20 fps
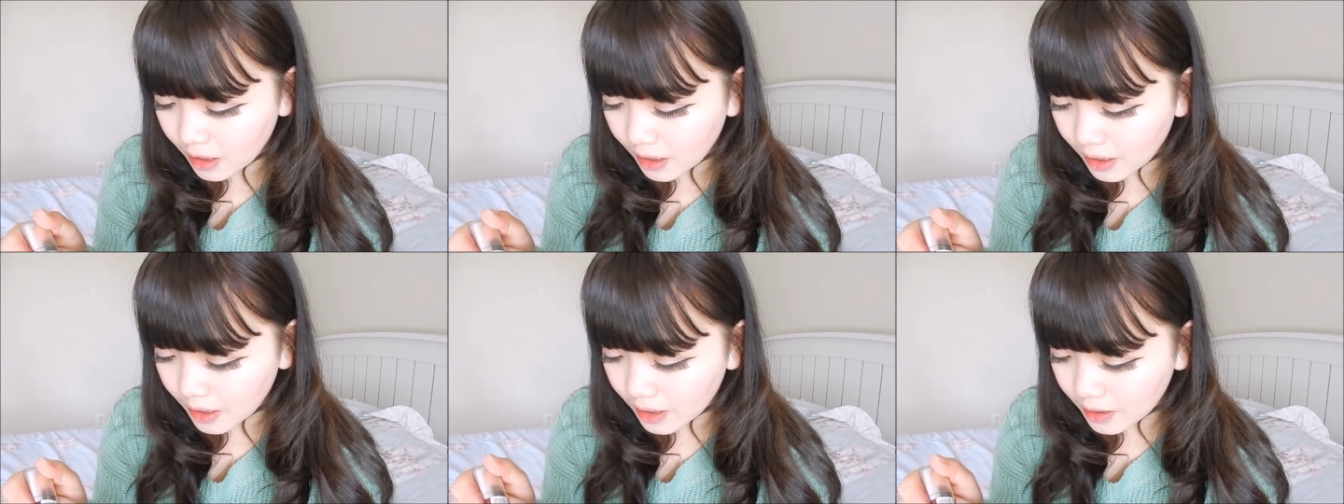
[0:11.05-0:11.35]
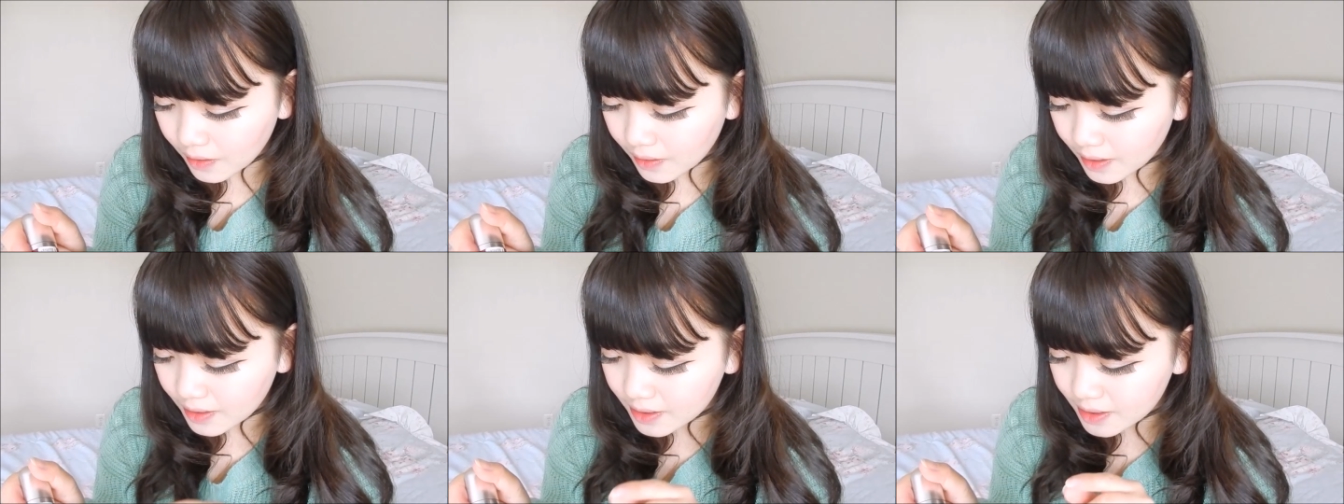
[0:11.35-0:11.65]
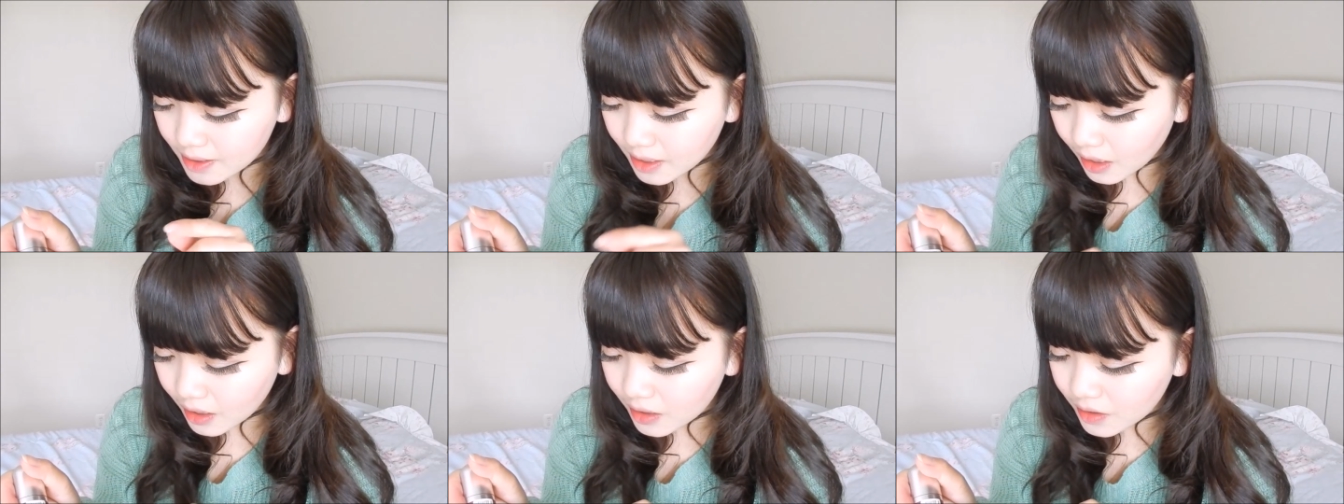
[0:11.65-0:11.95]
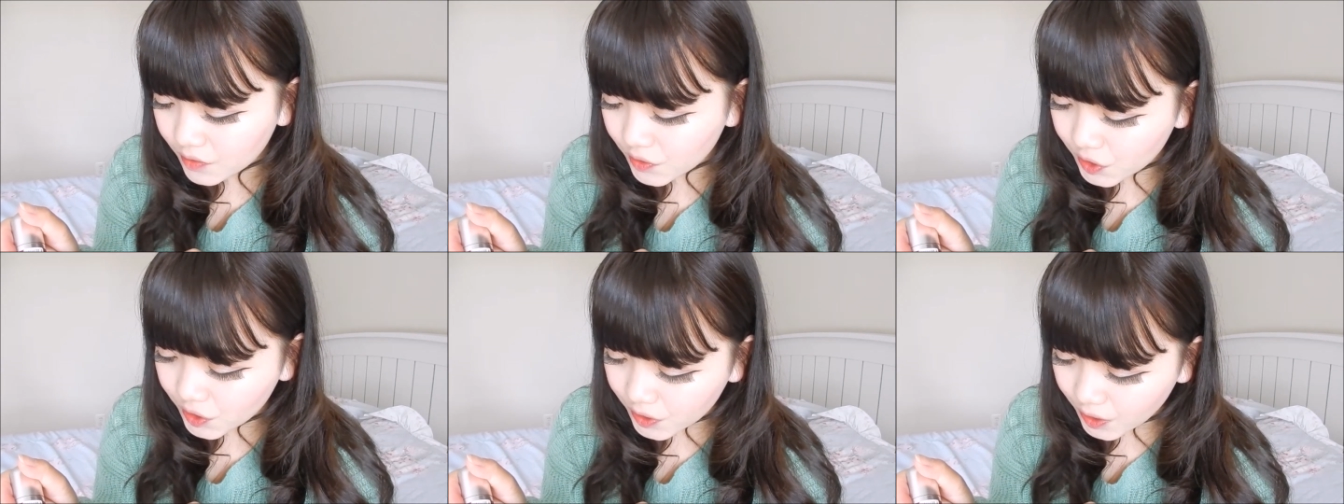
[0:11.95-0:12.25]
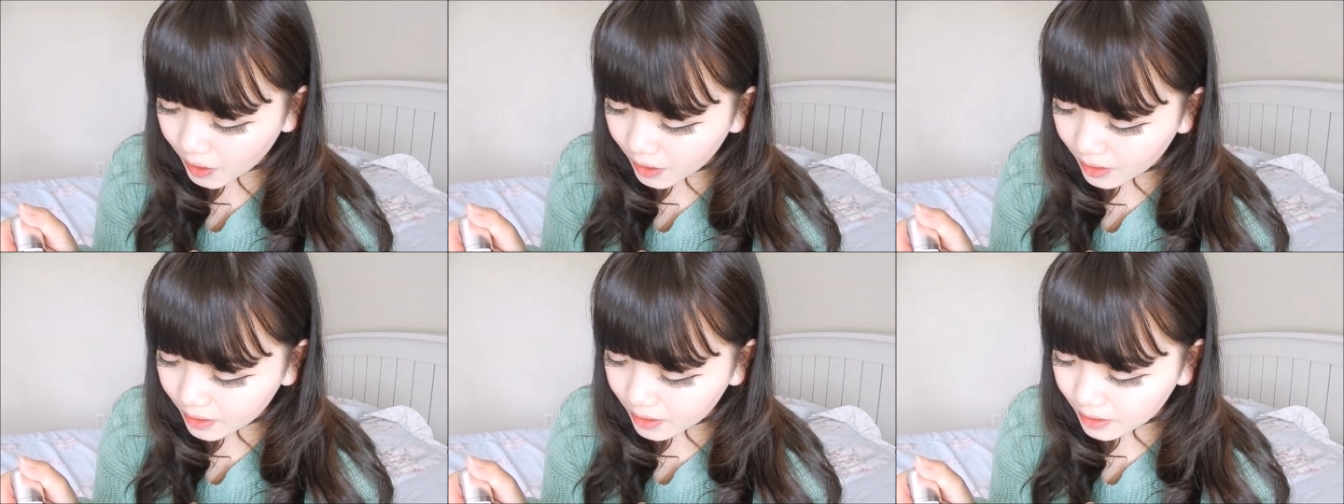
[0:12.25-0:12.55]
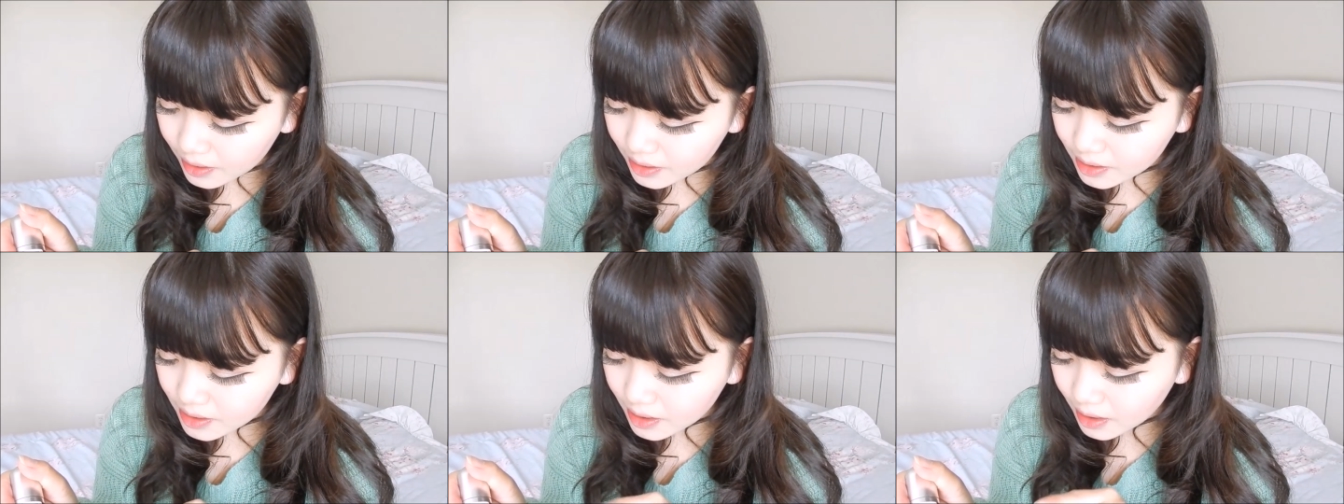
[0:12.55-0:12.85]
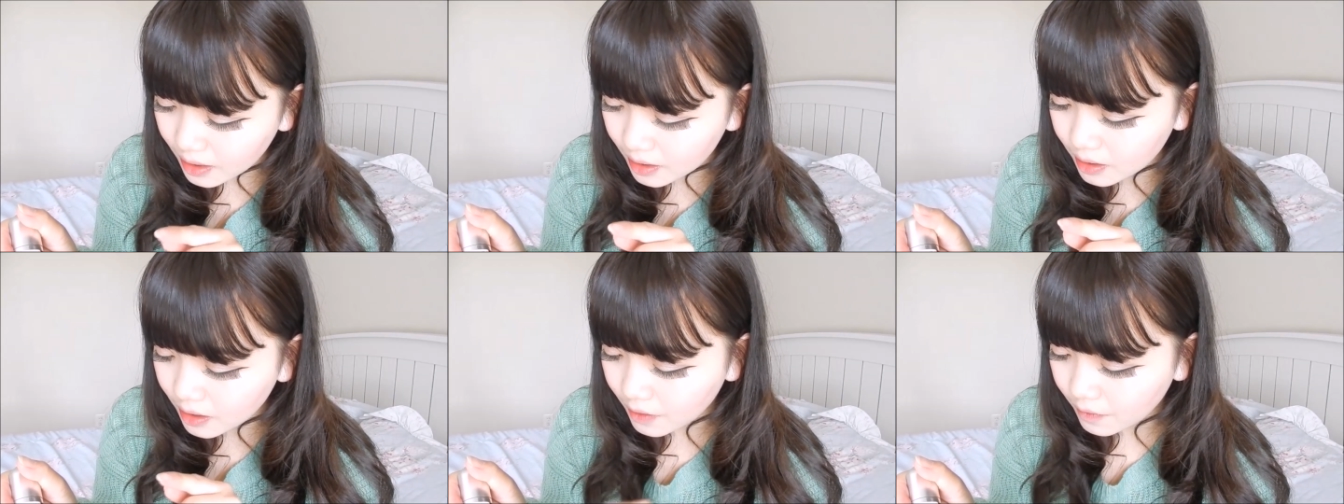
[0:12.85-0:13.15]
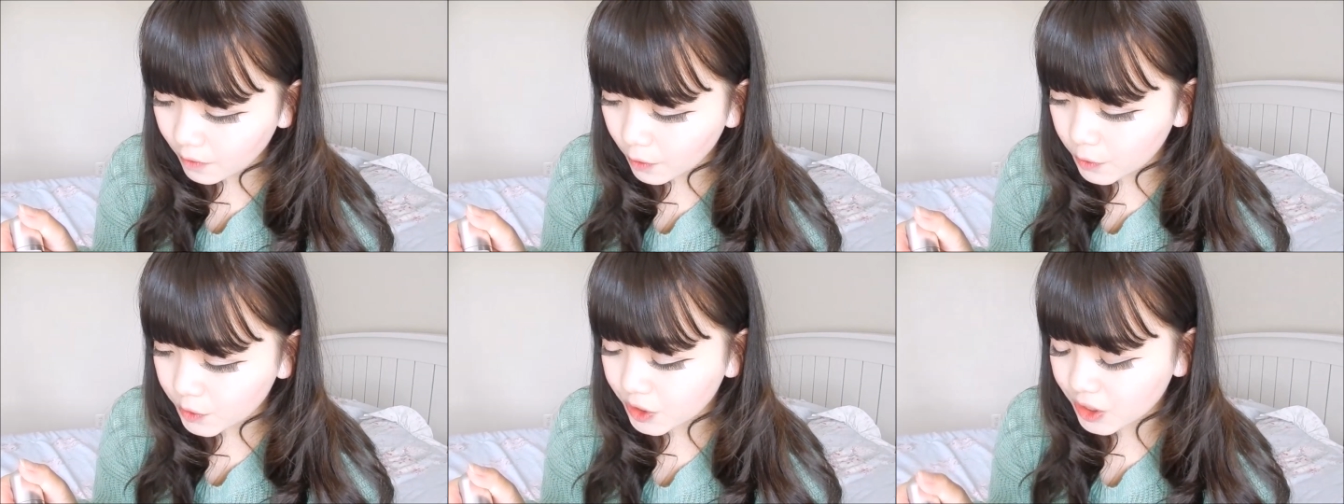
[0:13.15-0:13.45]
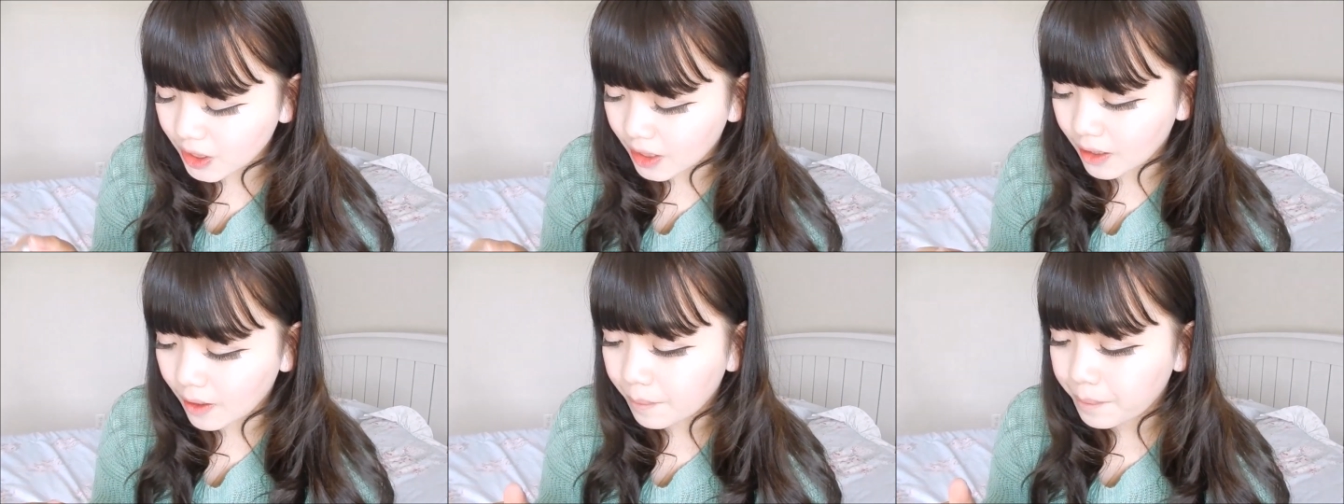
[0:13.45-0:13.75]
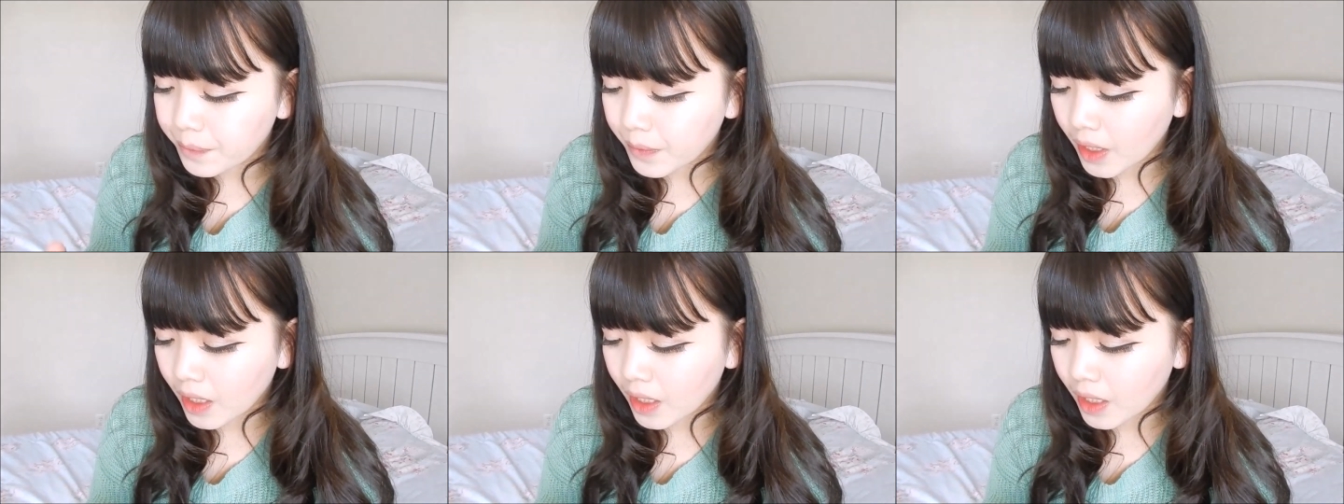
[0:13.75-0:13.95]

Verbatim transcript: and the second shade is in Devotion.